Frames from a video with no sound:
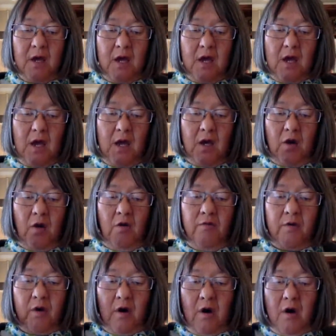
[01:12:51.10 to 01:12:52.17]
an
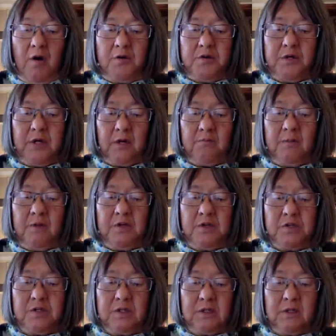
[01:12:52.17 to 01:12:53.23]
overarching
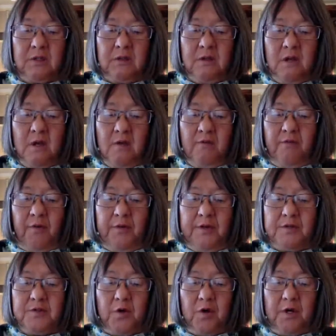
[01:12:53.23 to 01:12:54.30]
mission for
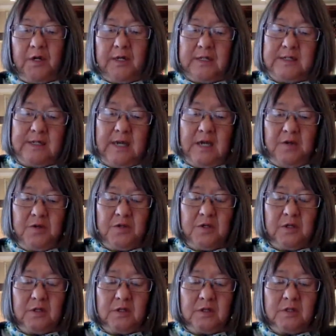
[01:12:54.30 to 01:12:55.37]
these
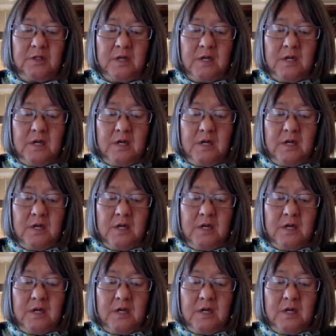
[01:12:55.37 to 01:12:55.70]
organizations